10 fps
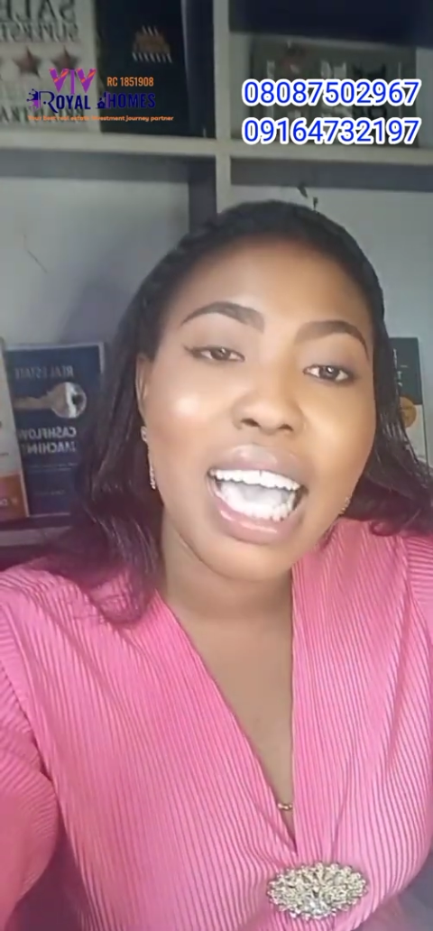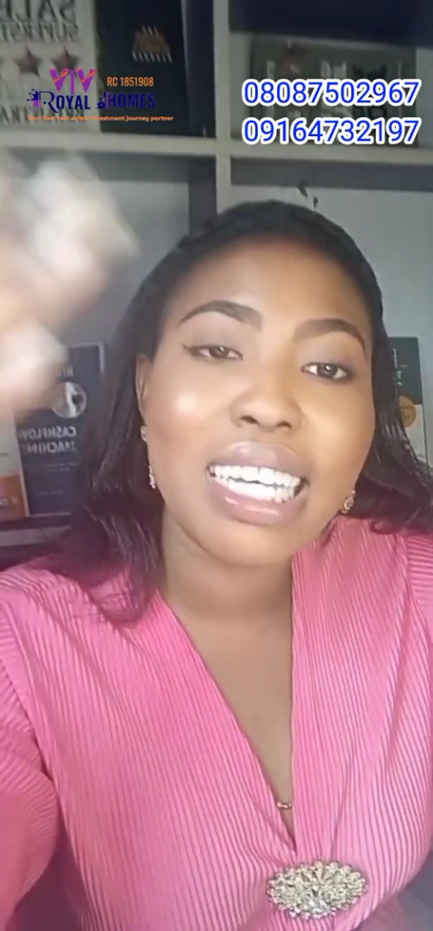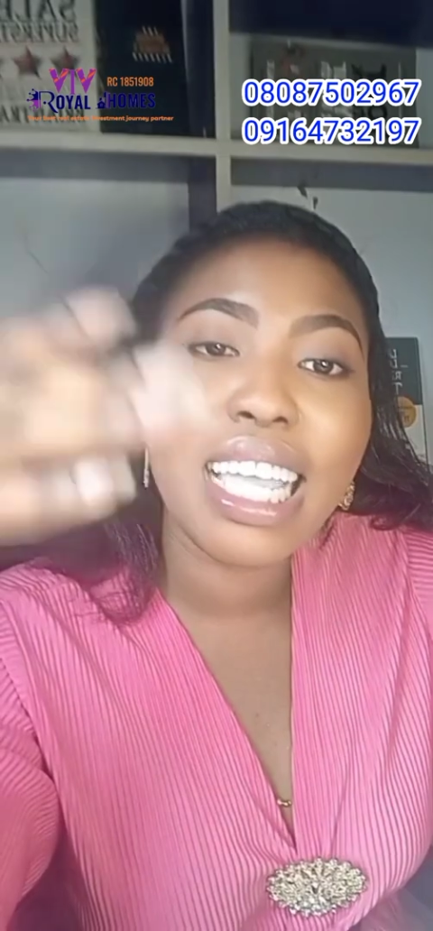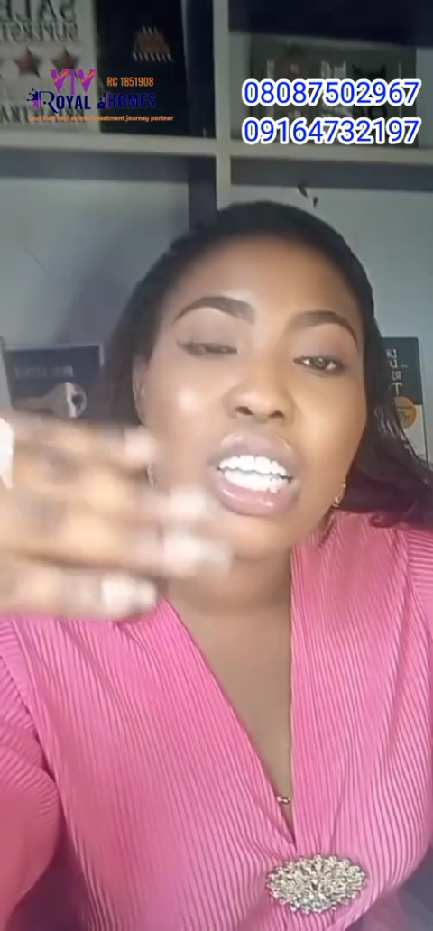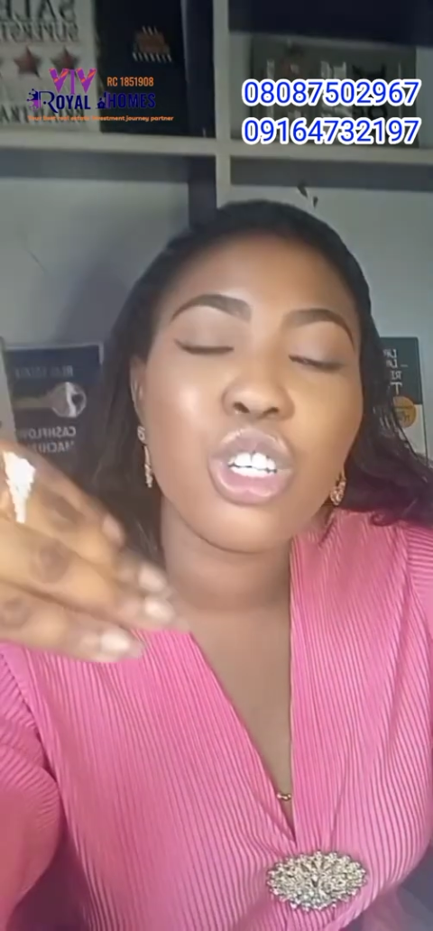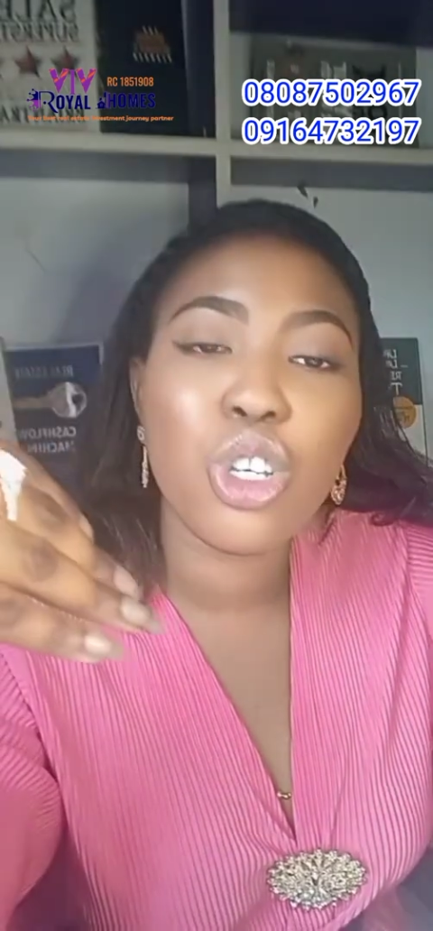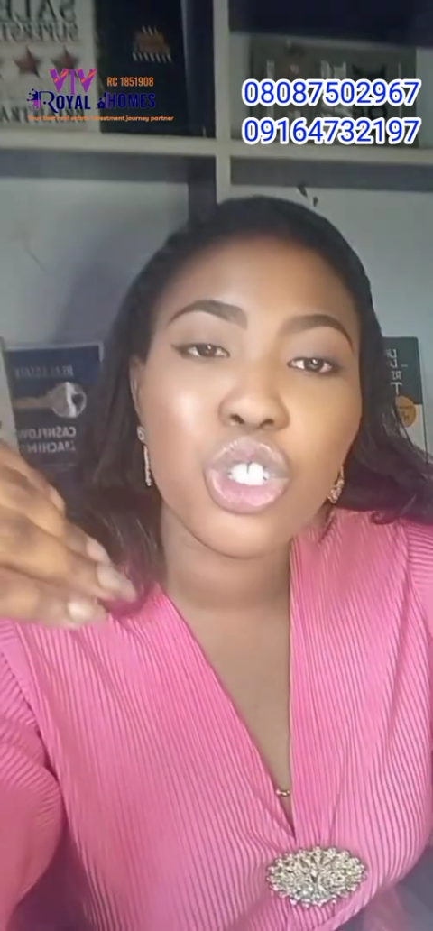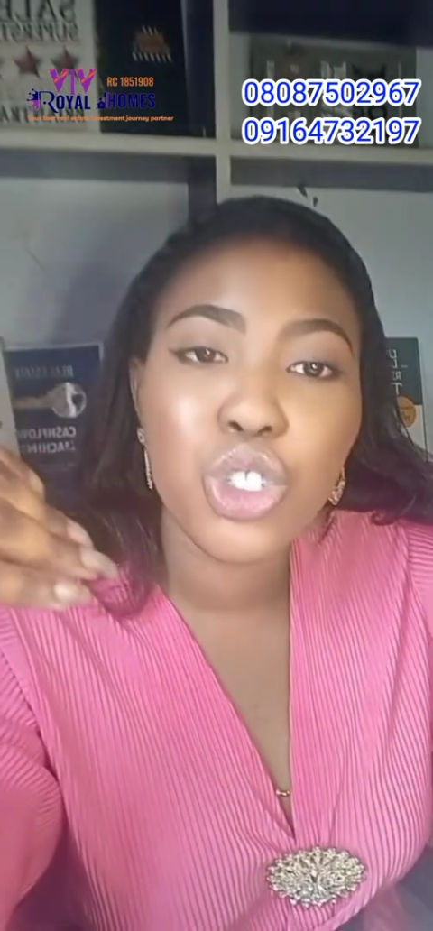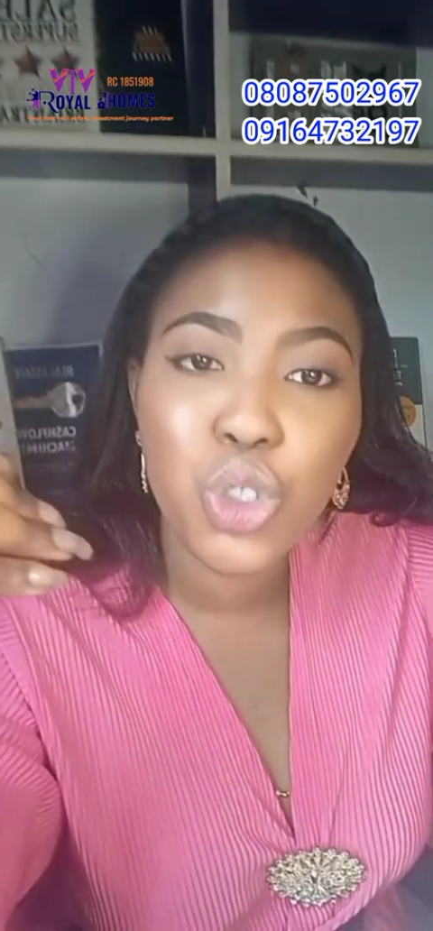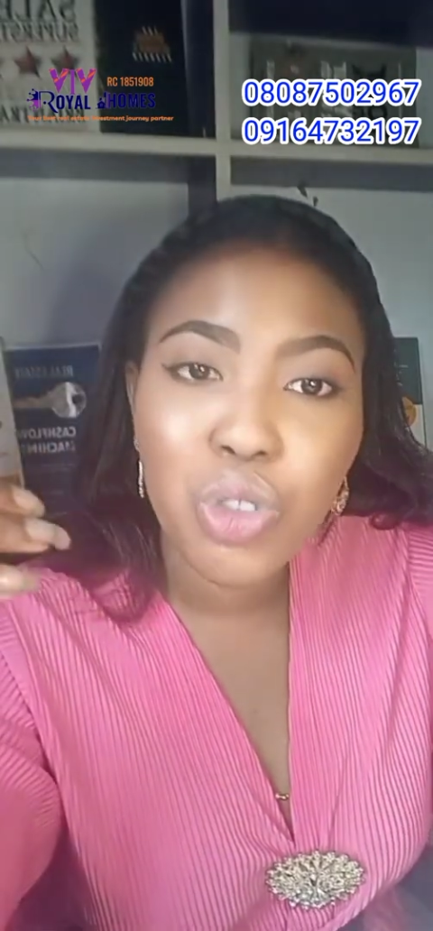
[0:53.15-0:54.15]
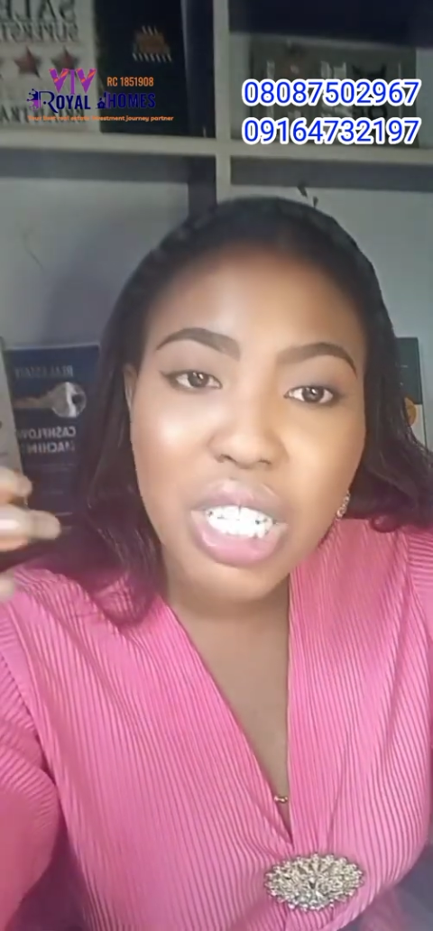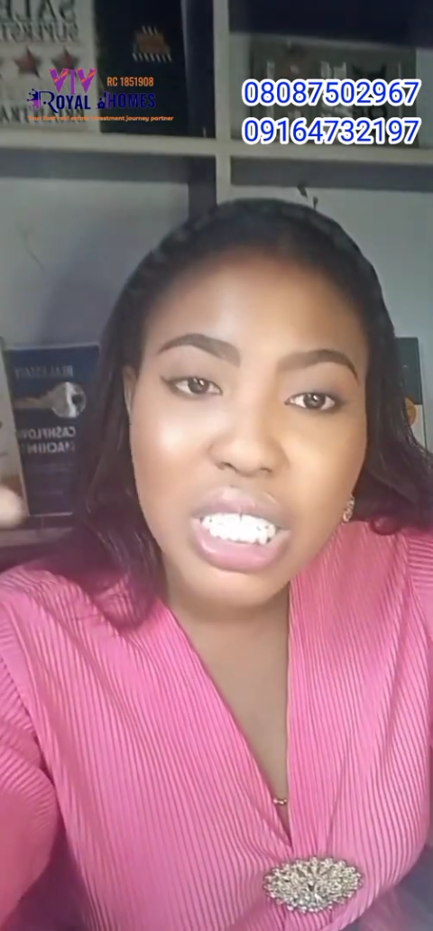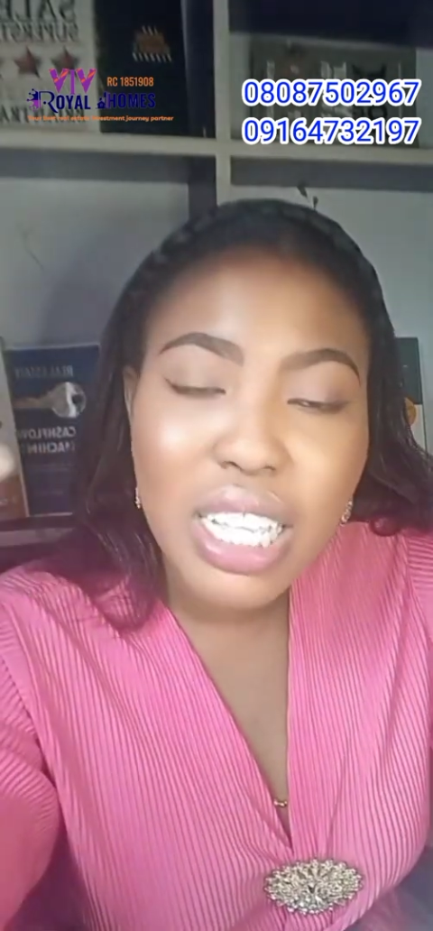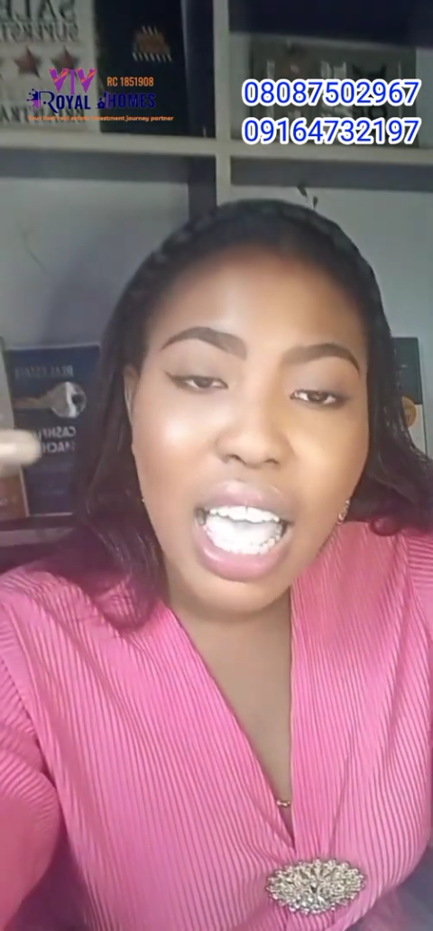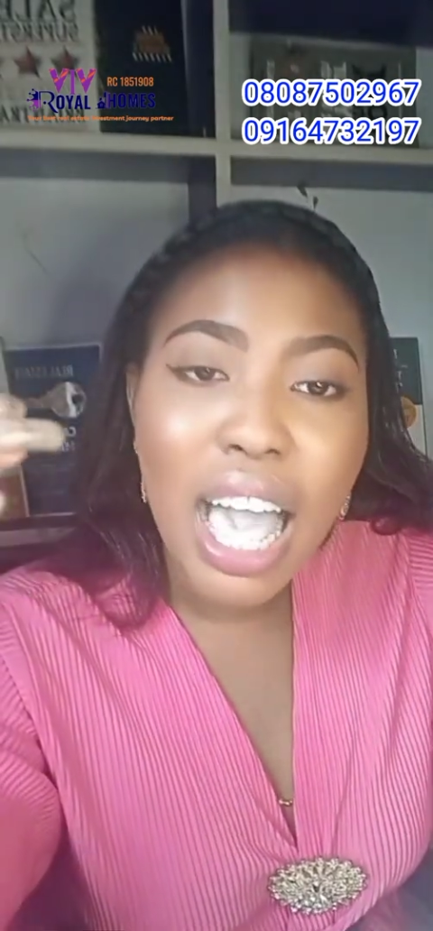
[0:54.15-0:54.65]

Are there industries?